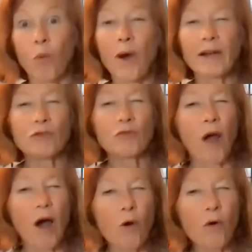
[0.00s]
what
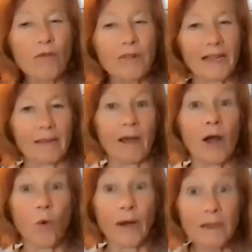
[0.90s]
drove him,
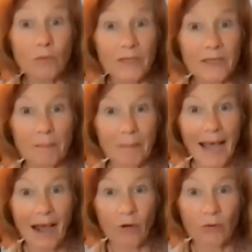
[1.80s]
what he was
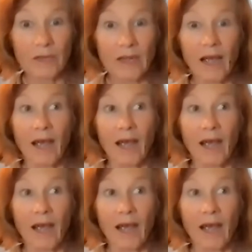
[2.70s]
about.